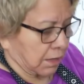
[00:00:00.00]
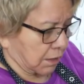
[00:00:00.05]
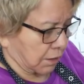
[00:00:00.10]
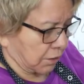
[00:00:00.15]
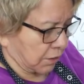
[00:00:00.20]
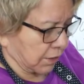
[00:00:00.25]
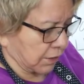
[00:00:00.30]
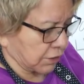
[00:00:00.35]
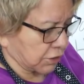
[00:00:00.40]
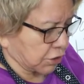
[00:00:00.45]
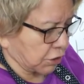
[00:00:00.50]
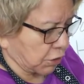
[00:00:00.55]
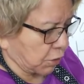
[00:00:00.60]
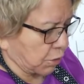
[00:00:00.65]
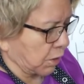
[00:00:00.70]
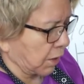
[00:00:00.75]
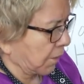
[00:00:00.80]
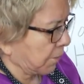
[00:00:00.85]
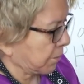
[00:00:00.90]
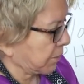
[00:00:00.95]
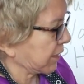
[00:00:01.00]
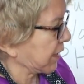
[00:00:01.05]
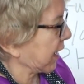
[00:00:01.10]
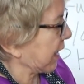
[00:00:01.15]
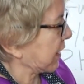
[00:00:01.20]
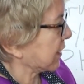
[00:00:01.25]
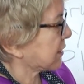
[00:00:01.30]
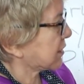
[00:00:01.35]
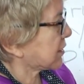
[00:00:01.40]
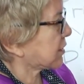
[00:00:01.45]
All right, so
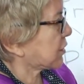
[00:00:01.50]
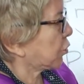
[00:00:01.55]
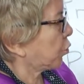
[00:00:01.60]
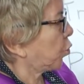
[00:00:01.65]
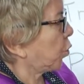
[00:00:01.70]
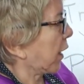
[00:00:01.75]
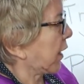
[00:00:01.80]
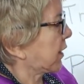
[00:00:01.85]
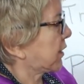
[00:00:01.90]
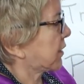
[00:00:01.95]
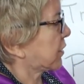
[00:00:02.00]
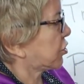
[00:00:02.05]
that's the way